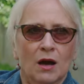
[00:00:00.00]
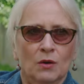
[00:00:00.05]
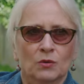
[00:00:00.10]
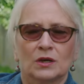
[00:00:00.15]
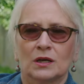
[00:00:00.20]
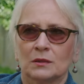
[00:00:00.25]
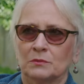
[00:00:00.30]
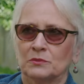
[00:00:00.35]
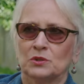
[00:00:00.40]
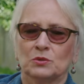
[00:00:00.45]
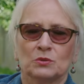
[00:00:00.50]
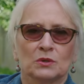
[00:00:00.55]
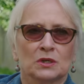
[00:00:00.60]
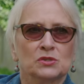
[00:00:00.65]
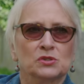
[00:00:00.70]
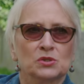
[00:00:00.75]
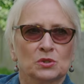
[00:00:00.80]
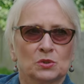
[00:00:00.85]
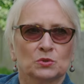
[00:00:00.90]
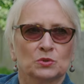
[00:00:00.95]
how come you are
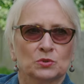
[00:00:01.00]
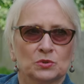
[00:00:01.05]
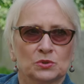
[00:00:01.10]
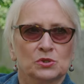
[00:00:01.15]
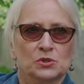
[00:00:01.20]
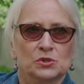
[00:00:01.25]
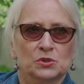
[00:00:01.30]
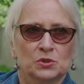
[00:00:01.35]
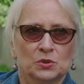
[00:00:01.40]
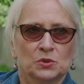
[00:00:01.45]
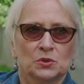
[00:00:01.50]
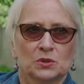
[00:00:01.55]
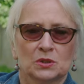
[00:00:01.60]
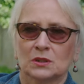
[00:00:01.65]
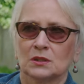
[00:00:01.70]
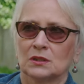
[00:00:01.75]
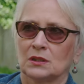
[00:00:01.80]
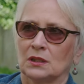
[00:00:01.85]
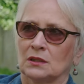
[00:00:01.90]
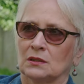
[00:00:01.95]
so good
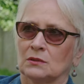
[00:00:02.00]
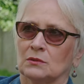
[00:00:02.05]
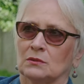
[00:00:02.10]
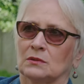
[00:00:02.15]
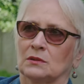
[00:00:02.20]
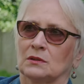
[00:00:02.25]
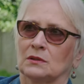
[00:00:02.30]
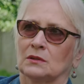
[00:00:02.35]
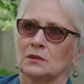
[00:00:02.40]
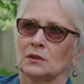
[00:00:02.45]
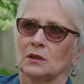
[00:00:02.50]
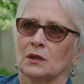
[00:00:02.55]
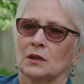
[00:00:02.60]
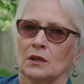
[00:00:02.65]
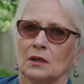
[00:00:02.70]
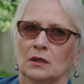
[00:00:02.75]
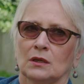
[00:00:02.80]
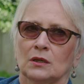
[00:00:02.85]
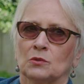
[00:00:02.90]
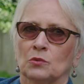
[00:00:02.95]
student and
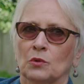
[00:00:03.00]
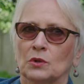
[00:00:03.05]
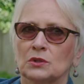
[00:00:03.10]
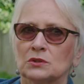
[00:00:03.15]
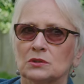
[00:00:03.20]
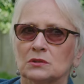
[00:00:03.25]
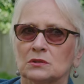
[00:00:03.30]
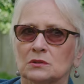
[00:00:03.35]
in what